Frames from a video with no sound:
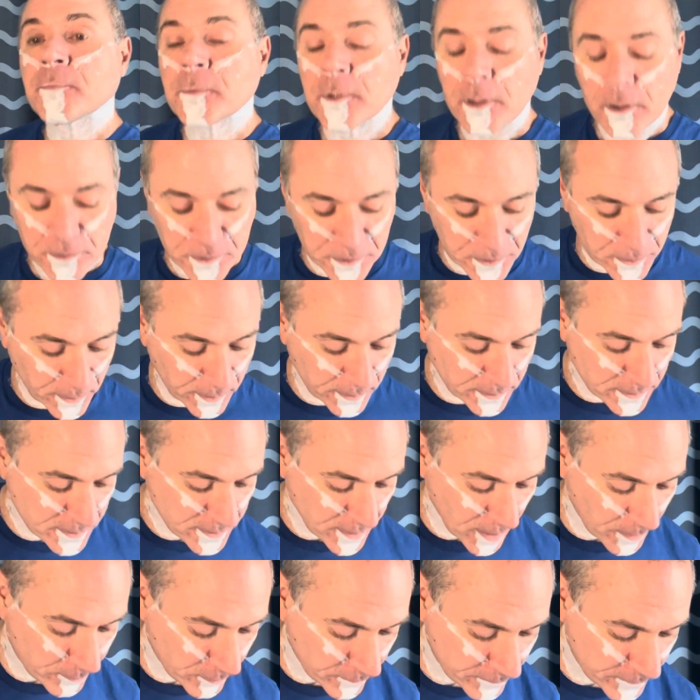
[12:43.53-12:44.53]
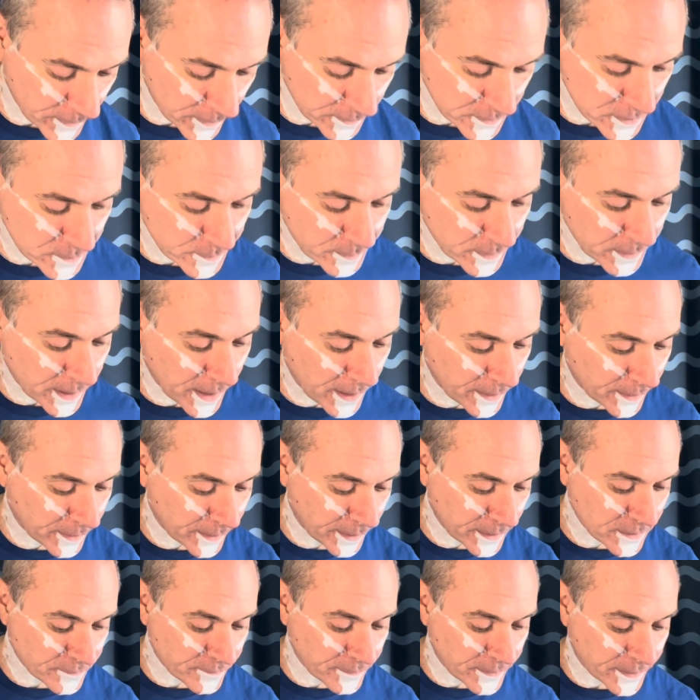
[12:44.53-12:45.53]
Sean Staplefeld just put out a
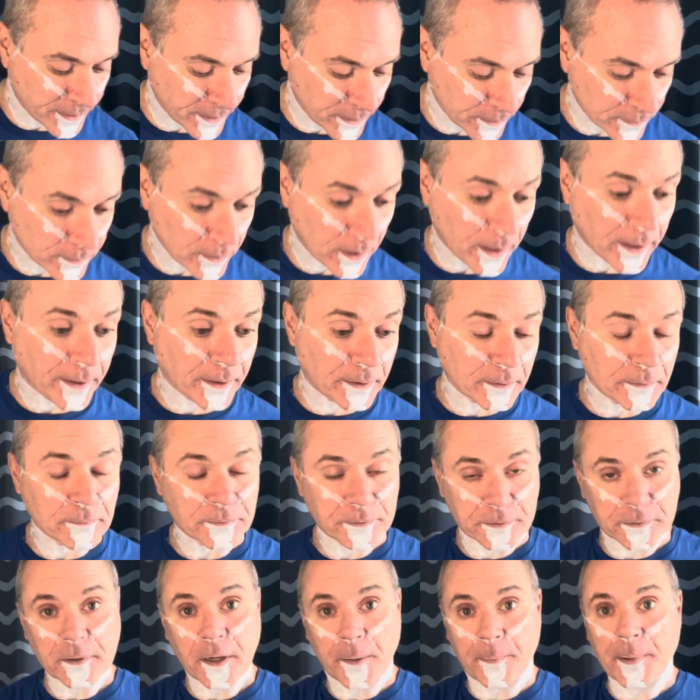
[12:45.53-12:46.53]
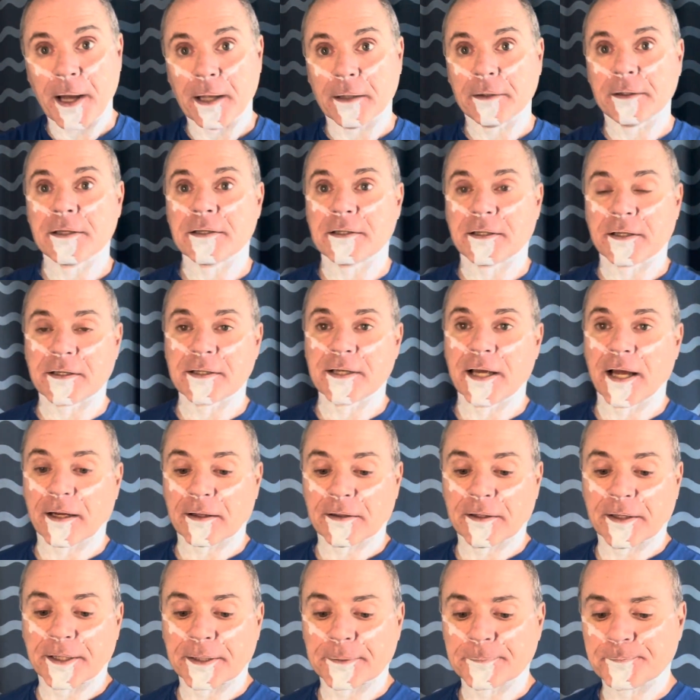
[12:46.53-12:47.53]
nice video talking about this exact
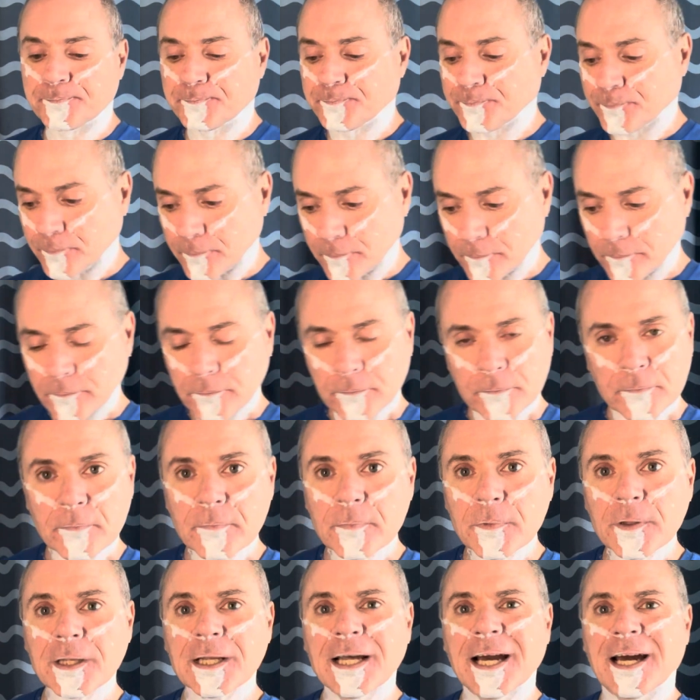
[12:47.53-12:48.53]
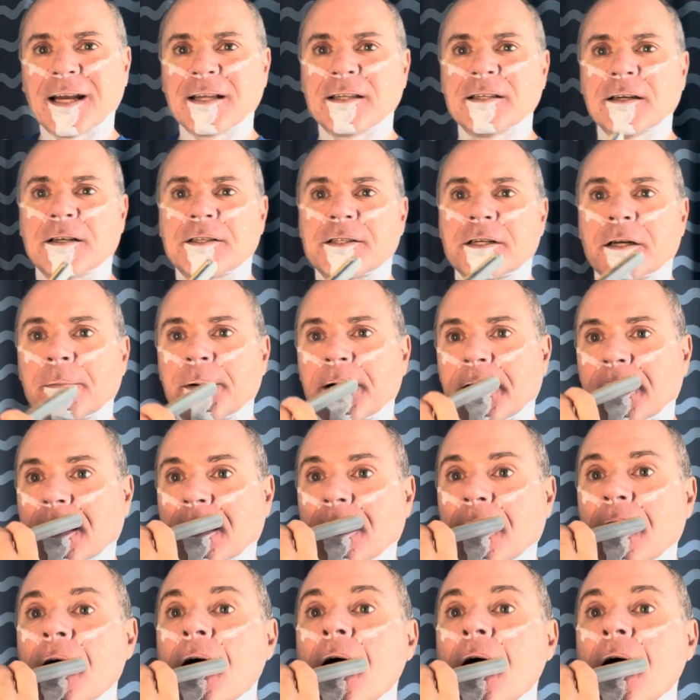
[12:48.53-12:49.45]
thing, how to touch up on